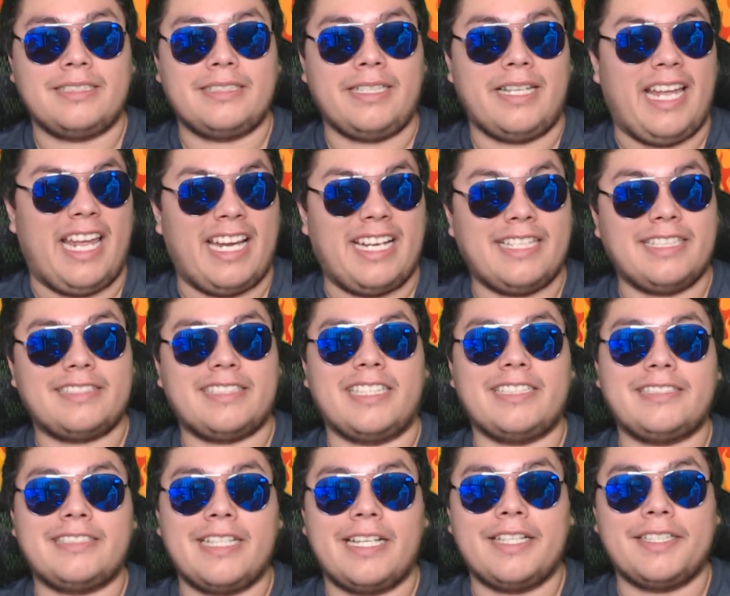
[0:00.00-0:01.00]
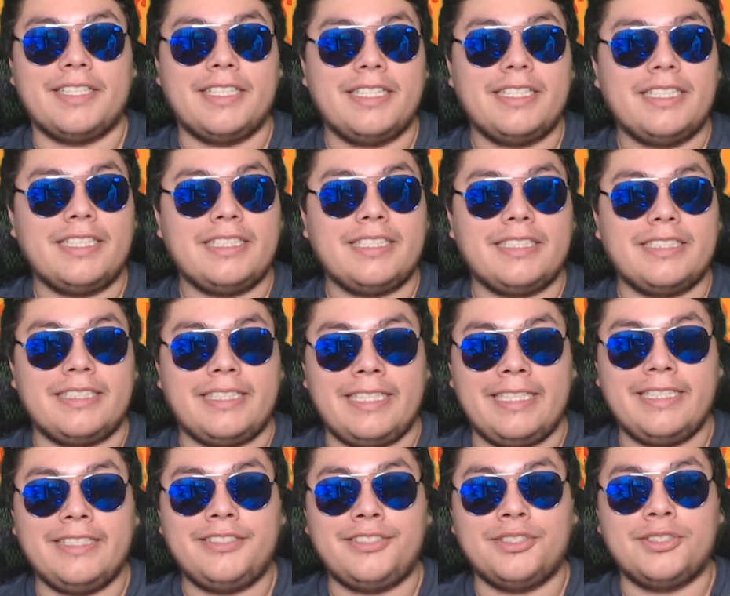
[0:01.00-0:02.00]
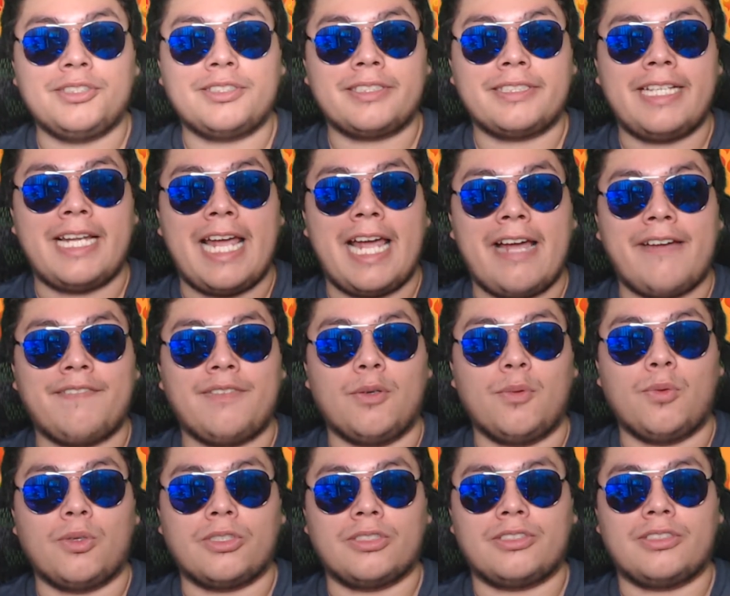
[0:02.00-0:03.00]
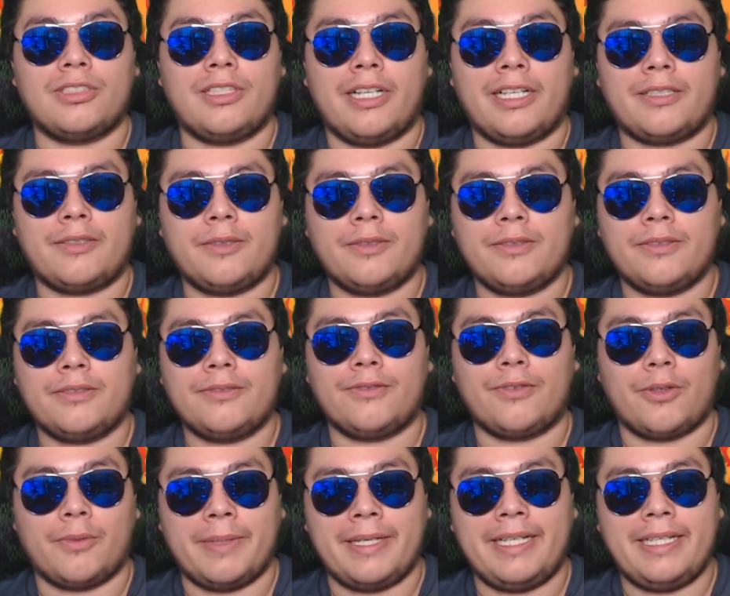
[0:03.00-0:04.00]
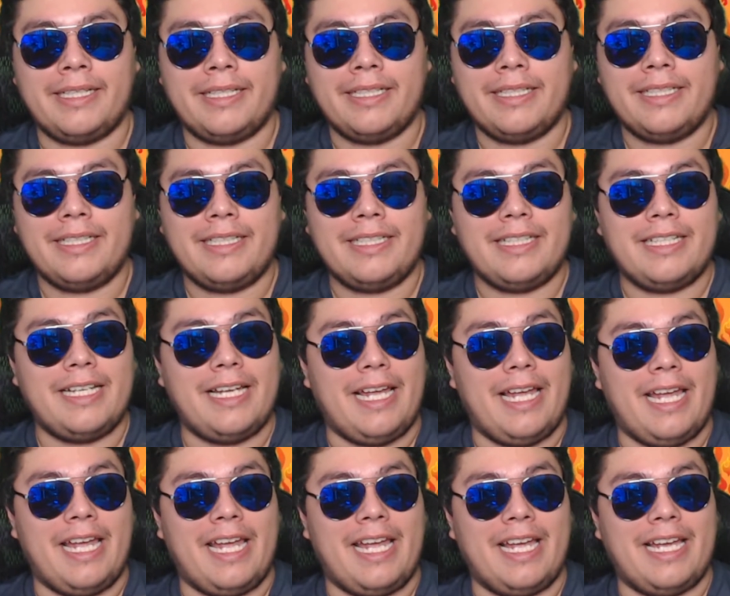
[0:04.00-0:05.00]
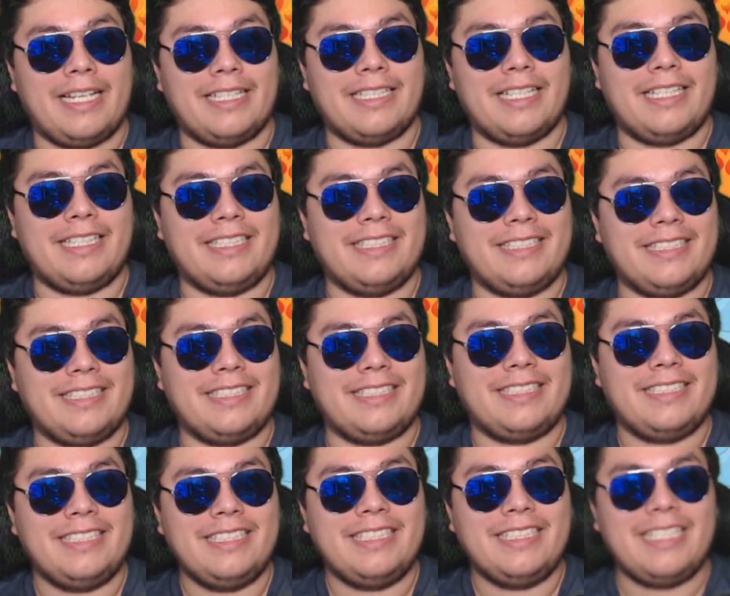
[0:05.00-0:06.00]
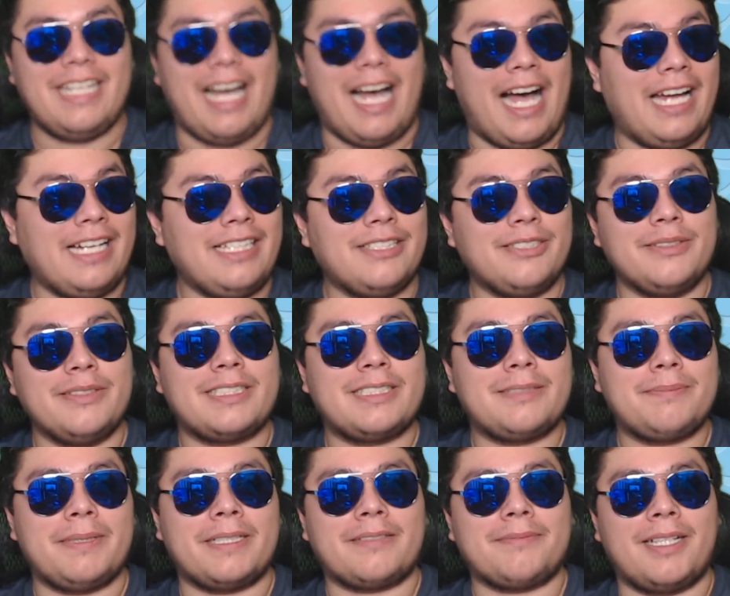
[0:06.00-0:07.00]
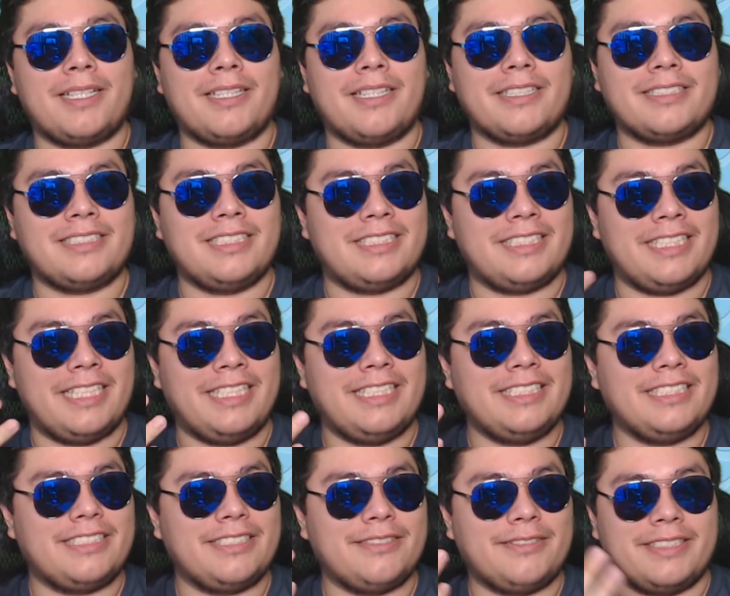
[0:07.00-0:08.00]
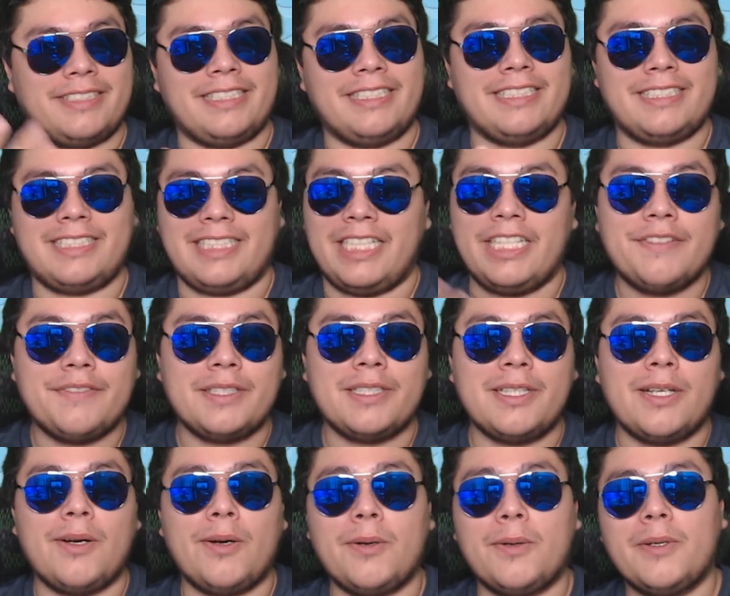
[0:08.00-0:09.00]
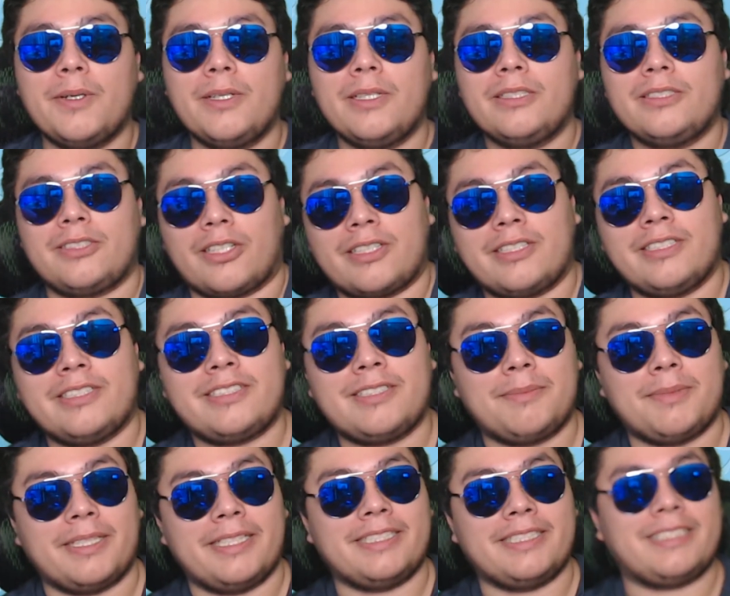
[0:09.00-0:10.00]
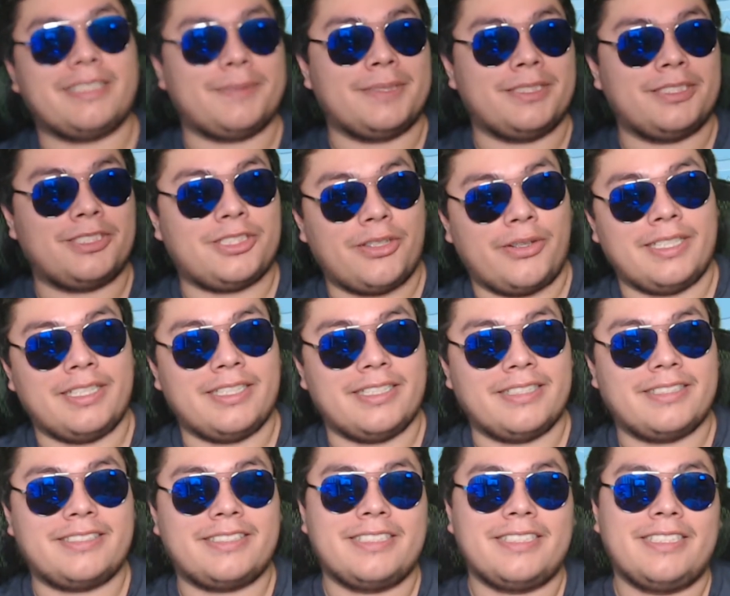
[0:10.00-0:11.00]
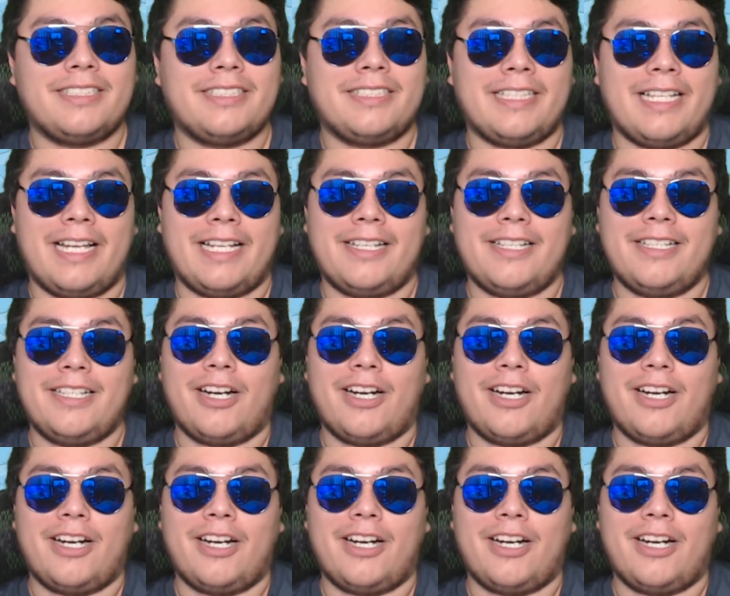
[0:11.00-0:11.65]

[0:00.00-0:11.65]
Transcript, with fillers: and as I said, these usually have the worst luck for me, and I don't expect my luck to change with these, even though Darkness of Blaze has been showing us that